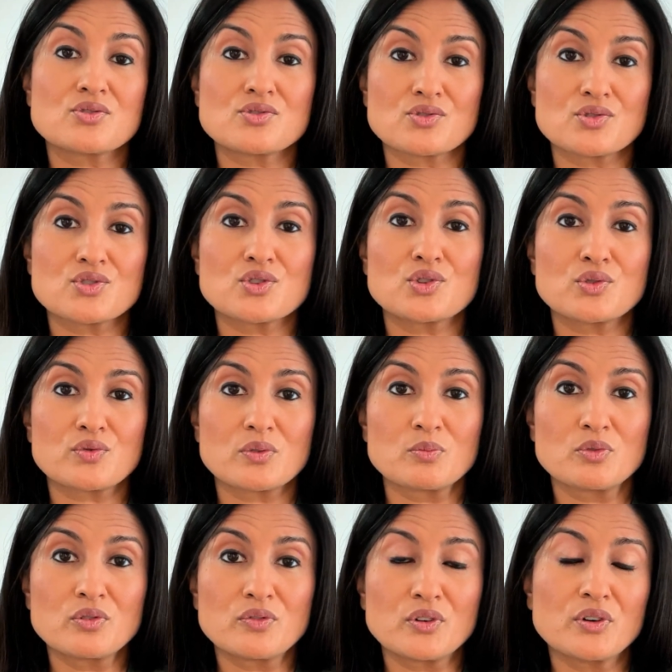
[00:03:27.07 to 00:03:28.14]
surgical
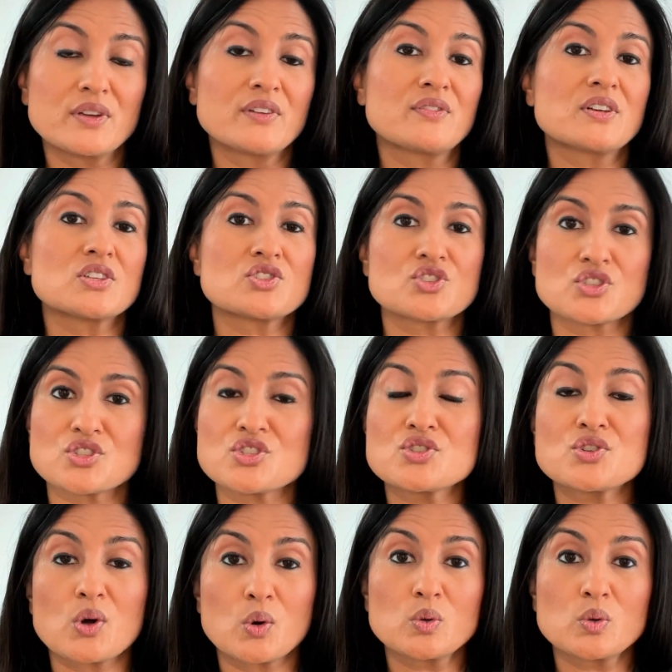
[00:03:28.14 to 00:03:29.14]
removal if it is just so